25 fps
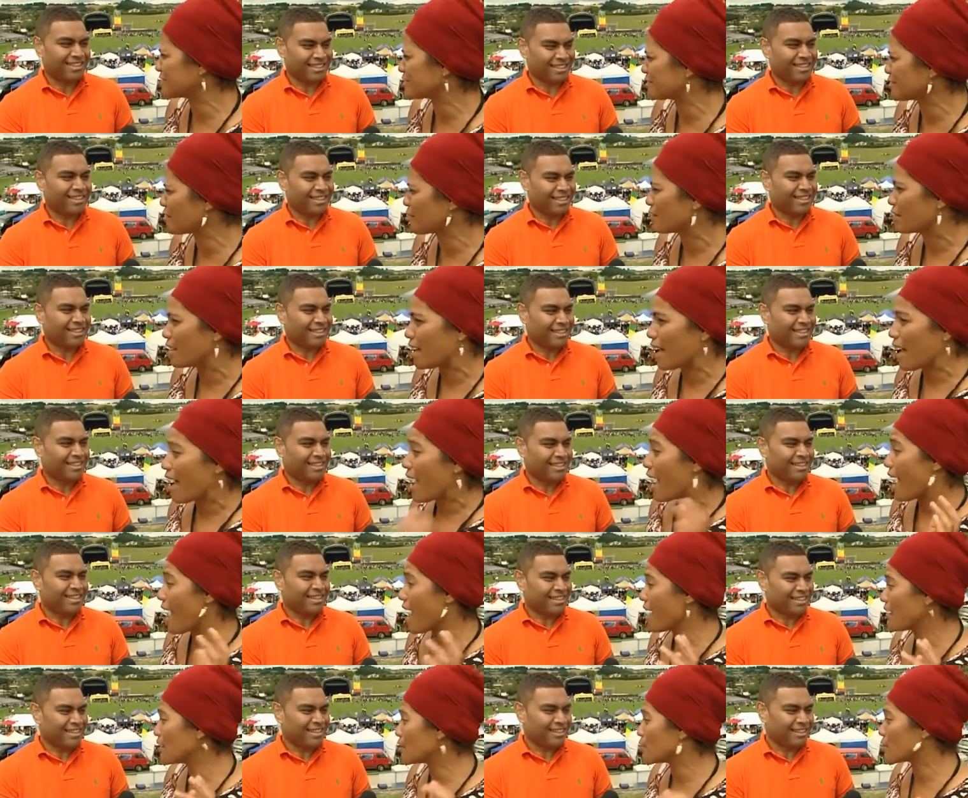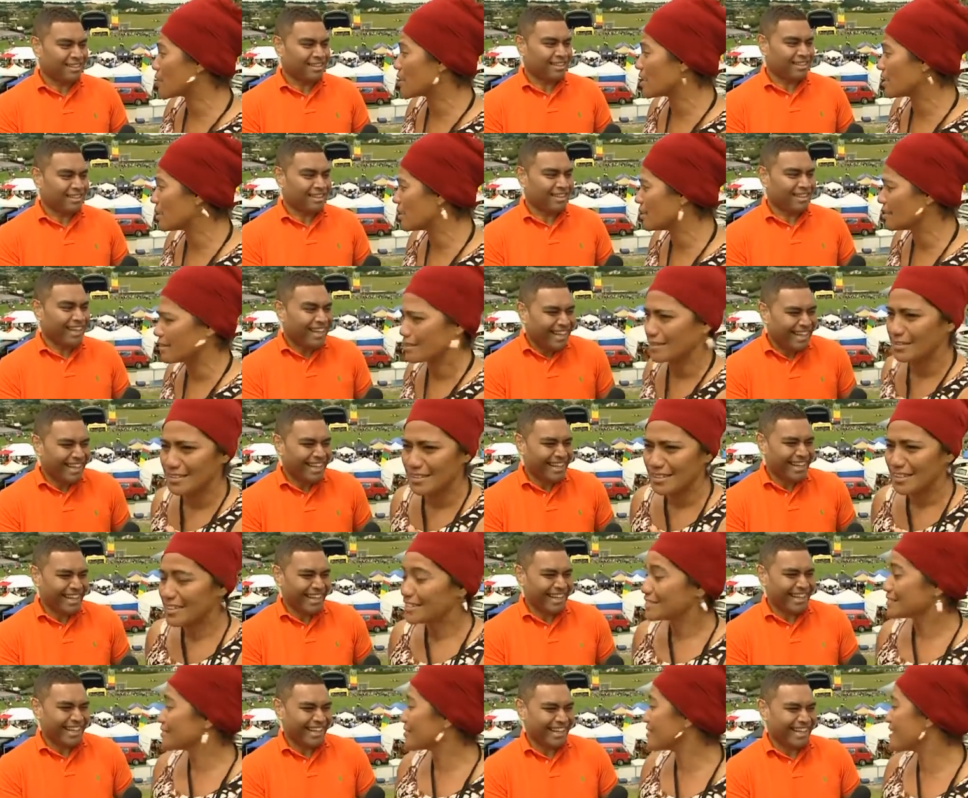Speaker 1: is no angry,
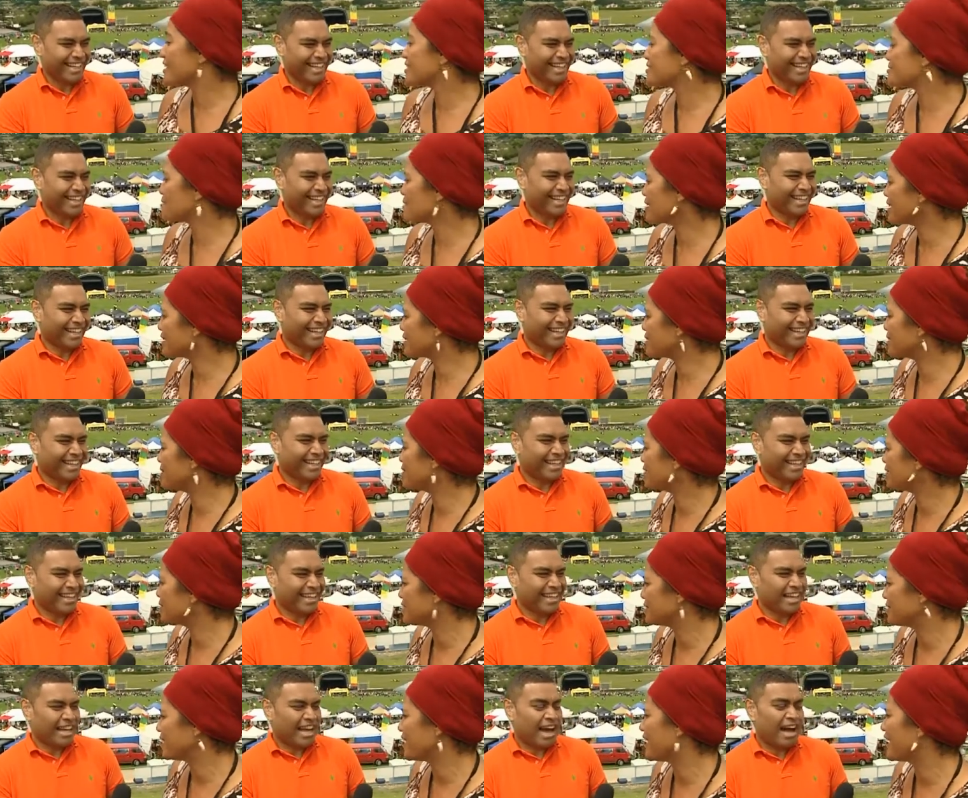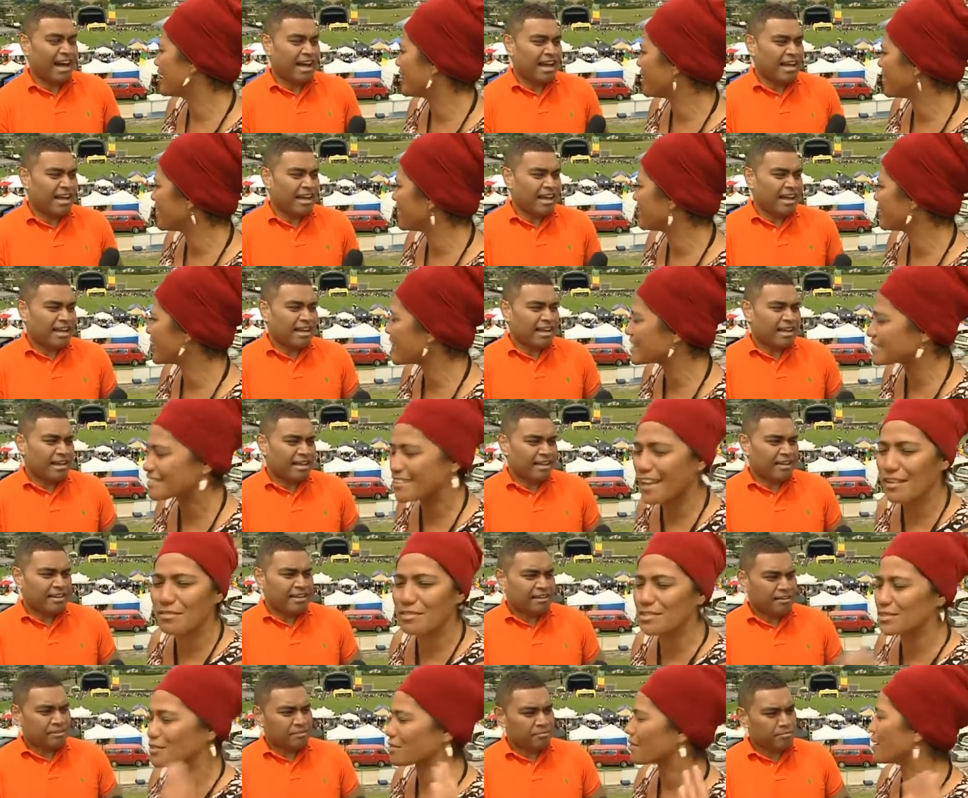so that's really cool. Uh, last
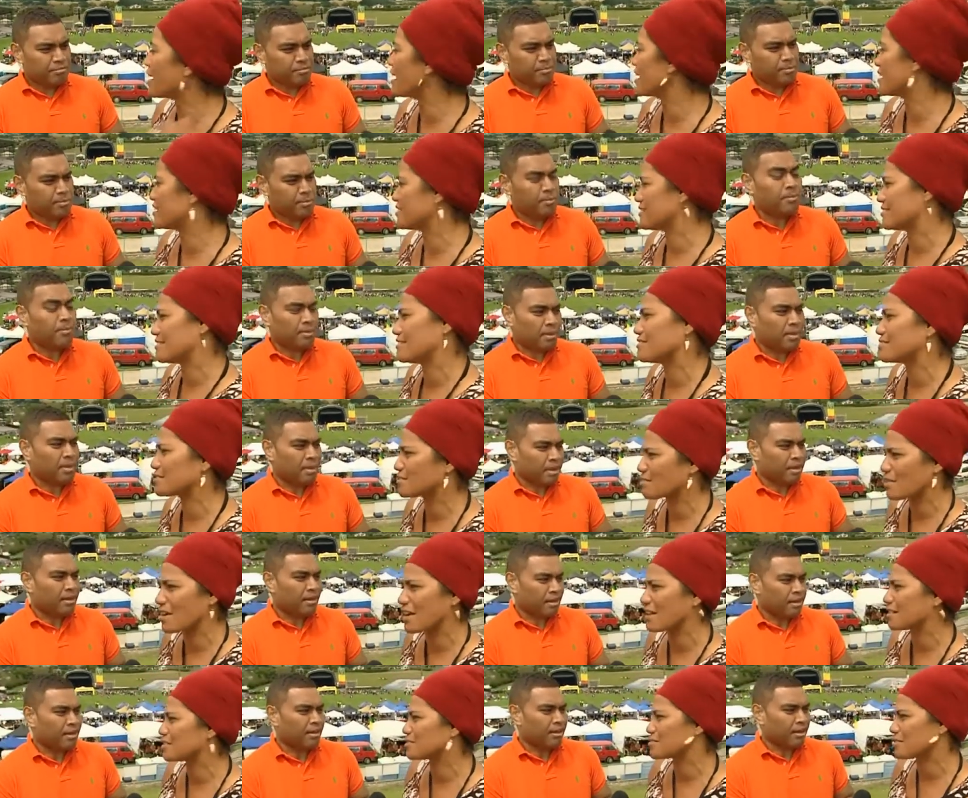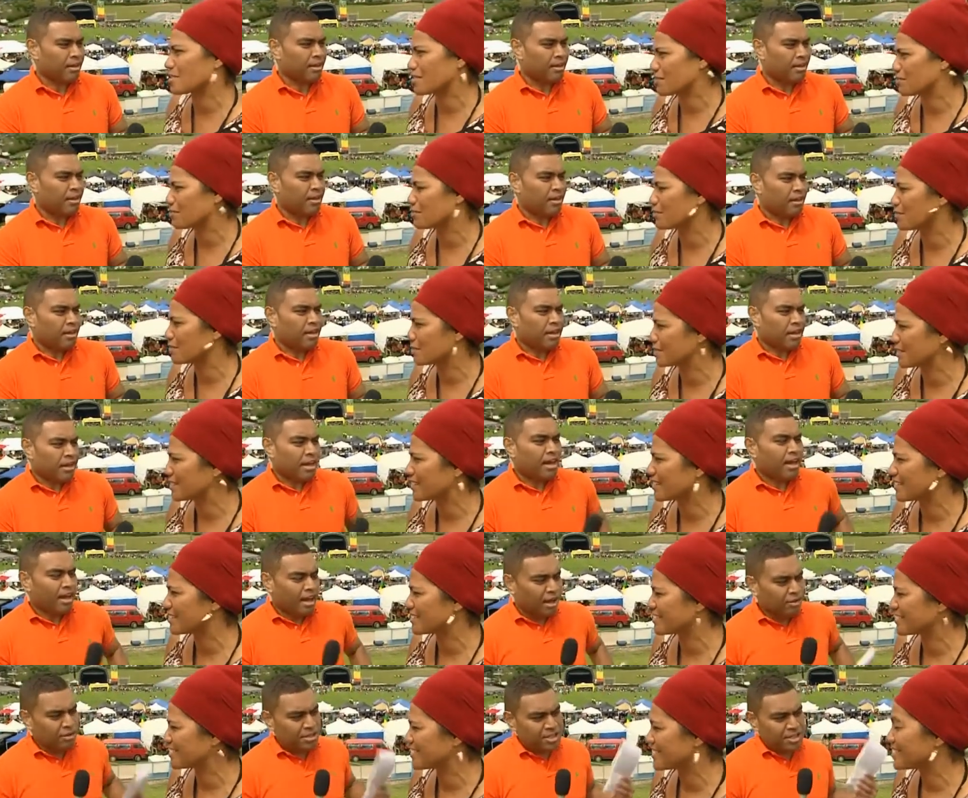night was great. It's great. It's wonderful. Yeah.
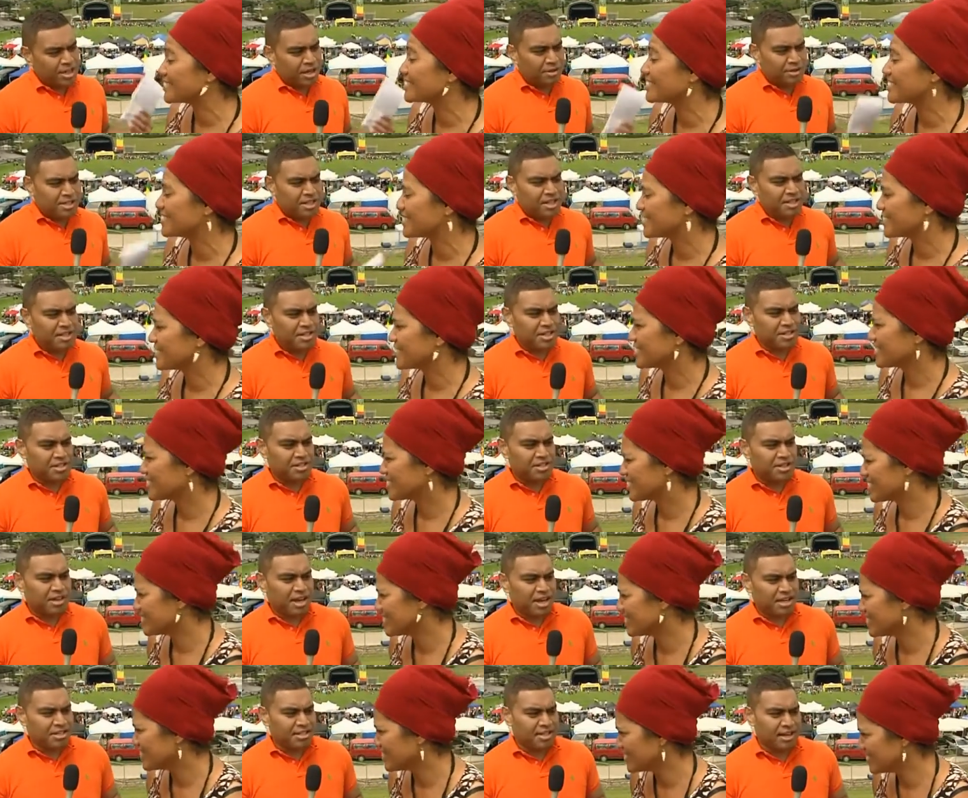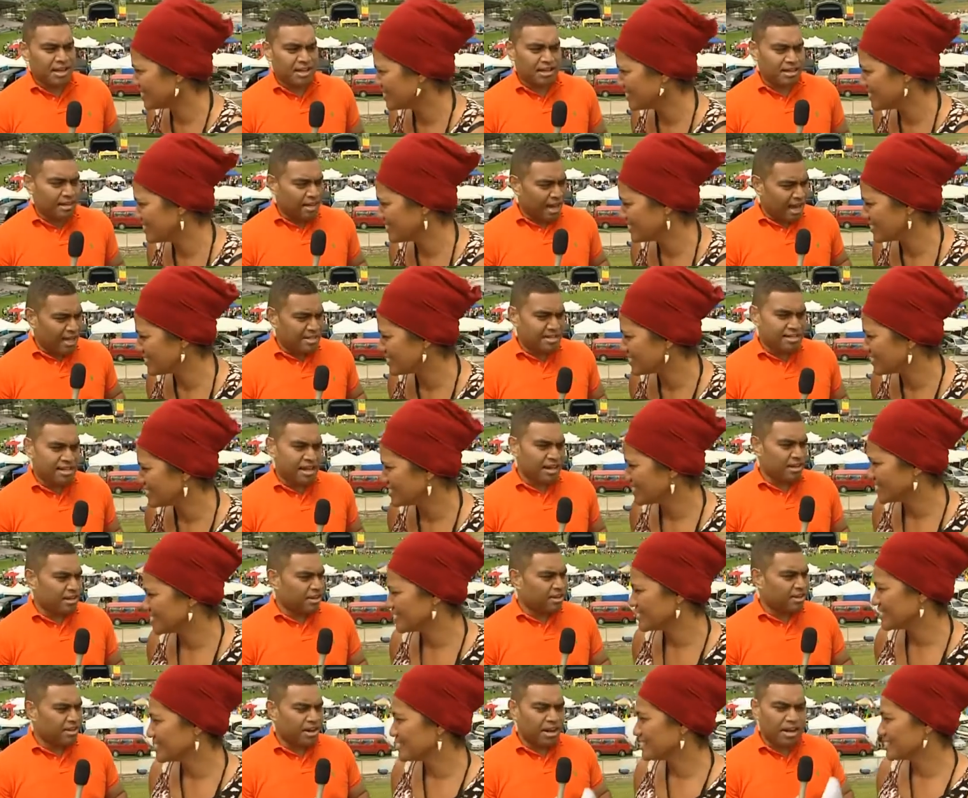yeah.
Speaker 2: I was I was listening to you guys uh, last
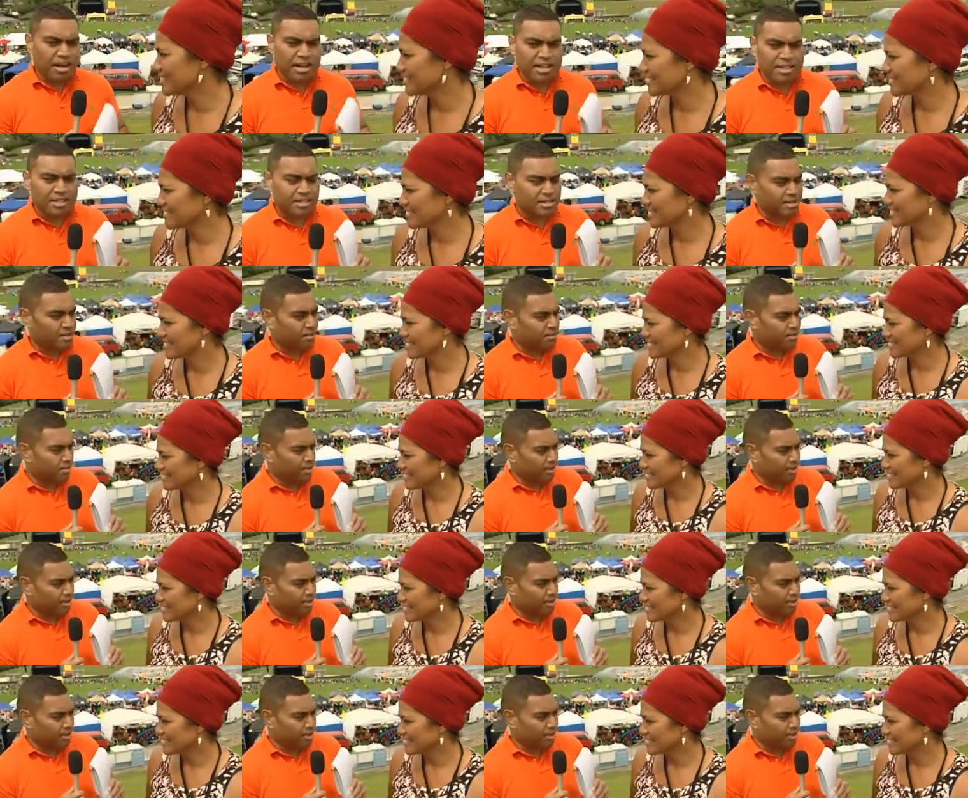night. You guys uh,